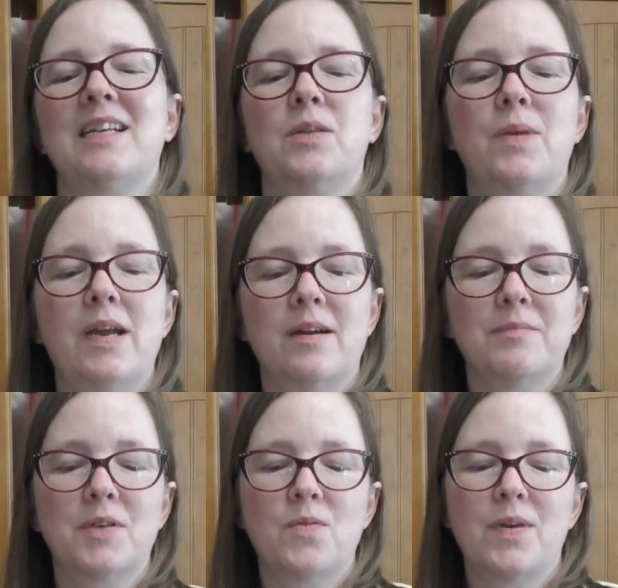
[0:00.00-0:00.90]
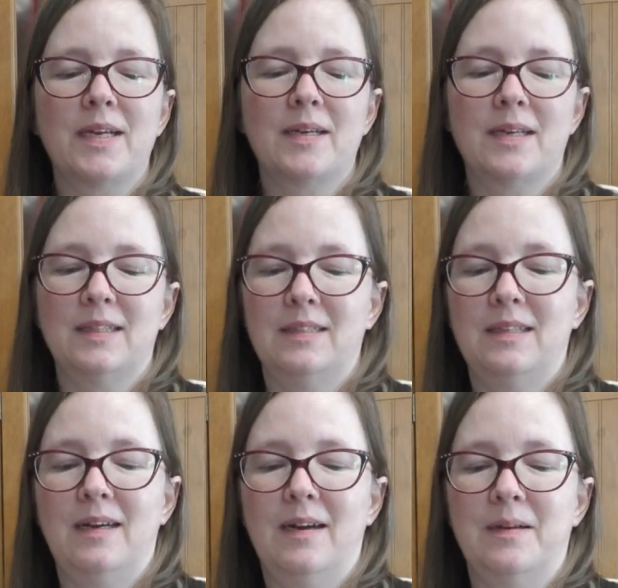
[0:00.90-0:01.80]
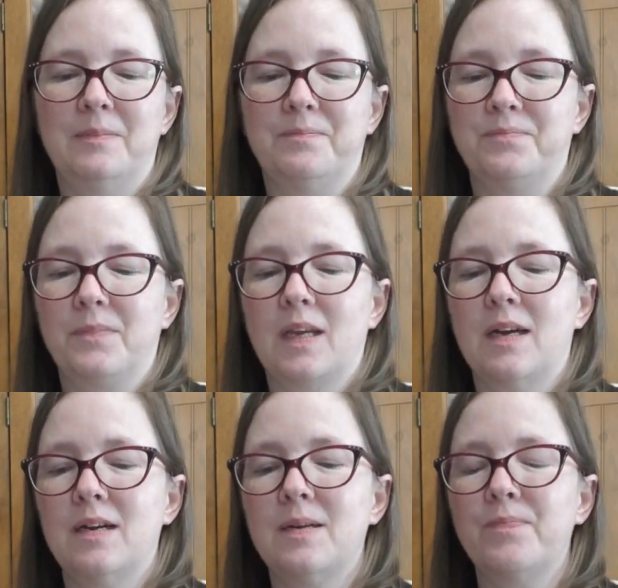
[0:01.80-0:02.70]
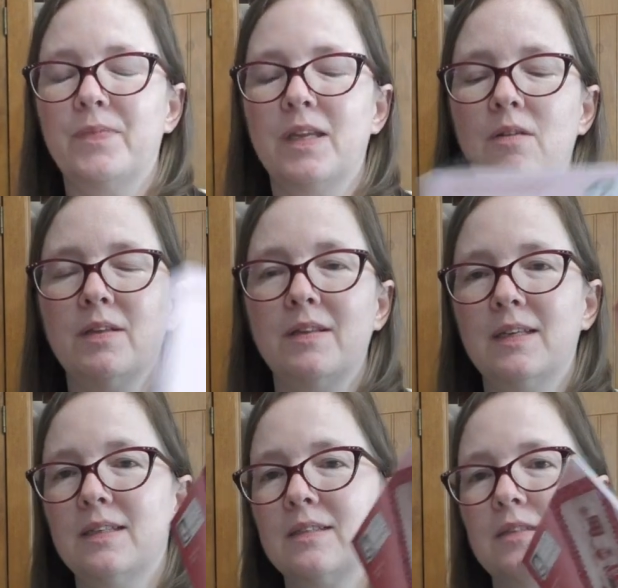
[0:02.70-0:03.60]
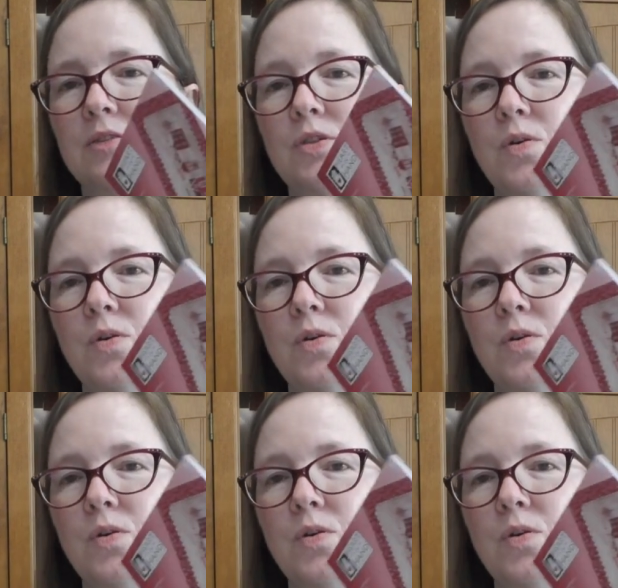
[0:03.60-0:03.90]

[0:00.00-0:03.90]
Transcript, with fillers: The way I'm going, yeah. The only thing is the